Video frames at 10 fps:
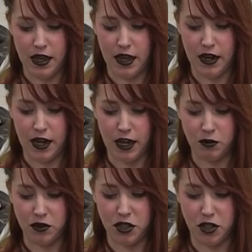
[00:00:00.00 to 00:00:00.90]
And I
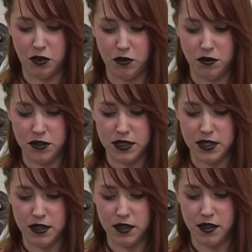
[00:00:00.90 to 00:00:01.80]
will
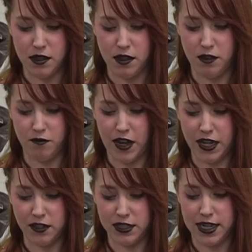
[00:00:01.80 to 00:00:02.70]
use the
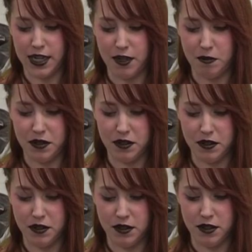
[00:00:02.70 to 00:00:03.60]
vinyl tape
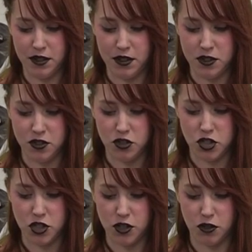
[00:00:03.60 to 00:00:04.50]

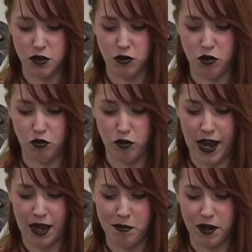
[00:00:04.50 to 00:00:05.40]
to
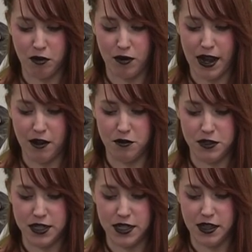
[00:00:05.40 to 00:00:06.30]
wrap
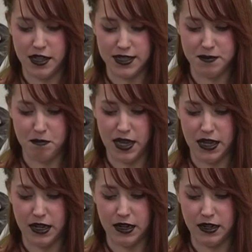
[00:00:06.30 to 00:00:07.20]
around this
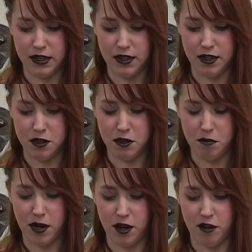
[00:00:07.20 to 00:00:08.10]
main
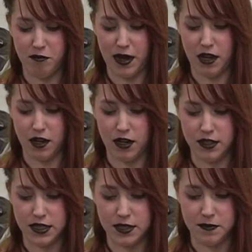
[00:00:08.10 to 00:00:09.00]
part of my
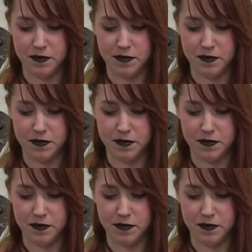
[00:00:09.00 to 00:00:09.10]
harness